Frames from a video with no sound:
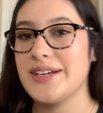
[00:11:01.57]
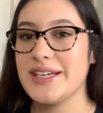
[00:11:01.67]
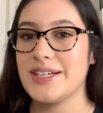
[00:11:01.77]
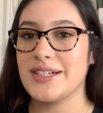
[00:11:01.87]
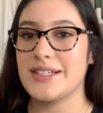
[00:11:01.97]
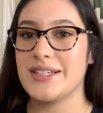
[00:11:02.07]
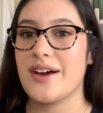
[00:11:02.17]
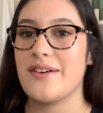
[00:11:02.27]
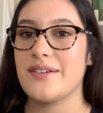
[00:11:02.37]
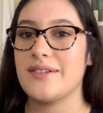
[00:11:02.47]
good
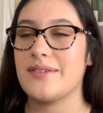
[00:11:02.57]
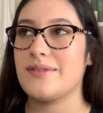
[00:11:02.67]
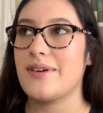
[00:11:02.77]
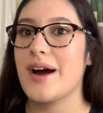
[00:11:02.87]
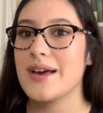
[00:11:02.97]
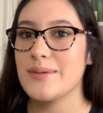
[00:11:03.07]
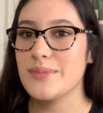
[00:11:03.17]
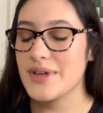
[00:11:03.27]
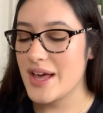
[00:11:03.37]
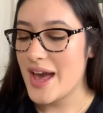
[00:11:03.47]

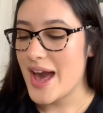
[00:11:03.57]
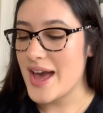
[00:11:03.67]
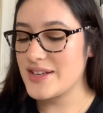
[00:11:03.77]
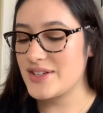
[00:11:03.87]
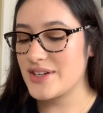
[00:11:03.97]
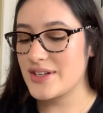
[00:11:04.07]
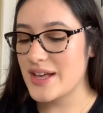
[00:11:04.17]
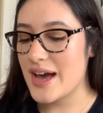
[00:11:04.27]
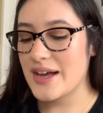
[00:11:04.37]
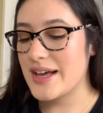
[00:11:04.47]
vibe and just
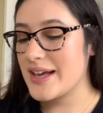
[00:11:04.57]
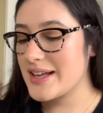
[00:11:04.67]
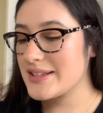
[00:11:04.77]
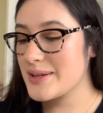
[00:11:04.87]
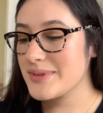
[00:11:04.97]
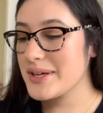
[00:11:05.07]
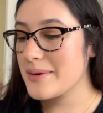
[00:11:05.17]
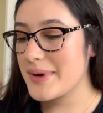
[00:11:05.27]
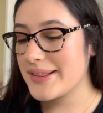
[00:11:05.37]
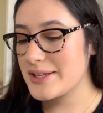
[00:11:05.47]
something
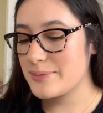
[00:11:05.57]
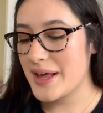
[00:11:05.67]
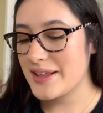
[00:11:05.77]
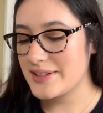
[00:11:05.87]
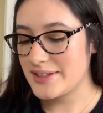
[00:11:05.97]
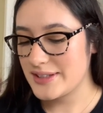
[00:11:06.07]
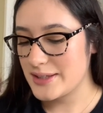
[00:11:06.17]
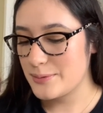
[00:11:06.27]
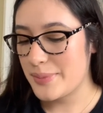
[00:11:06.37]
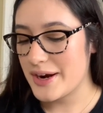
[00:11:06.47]
about this palette just
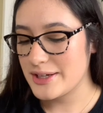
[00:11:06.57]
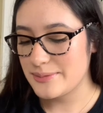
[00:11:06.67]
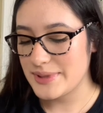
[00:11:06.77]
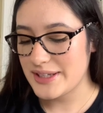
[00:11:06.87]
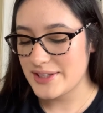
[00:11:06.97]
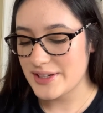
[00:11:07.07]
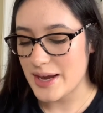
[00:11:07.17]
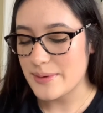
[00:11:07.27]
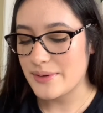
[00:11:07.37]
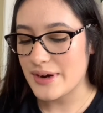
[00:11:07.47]
inspires me each
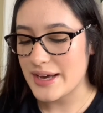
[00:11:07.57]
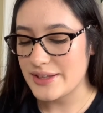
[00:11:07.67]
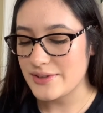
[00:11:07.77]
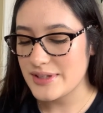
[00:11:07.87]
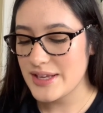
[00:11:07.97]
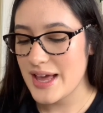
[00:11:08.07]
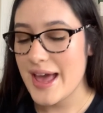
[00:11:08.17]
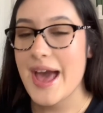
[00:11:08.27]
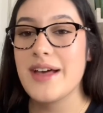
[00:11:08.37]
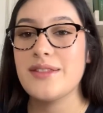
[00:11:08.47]
time I use it
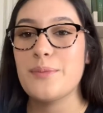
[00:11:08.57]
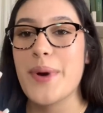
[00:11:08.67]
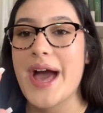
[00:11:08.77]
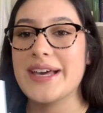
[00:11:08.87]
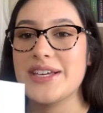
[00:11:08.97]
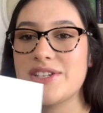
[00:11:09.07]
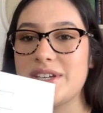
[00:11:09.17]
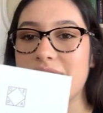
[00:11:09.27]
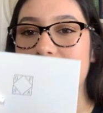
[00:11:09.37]
and the packaging is